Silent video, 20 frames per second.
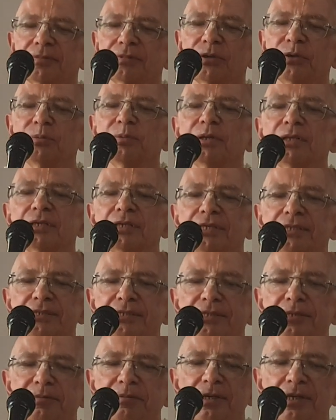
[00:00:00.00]
Gopal
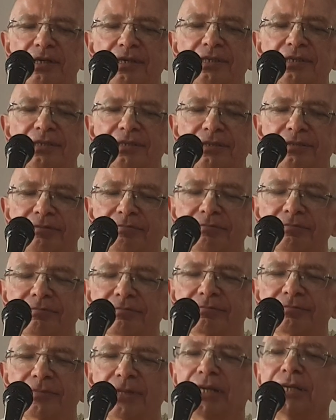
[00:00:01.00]
Krishna Maharaj,
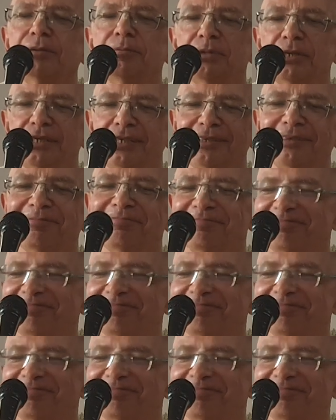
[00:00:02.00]
many, many.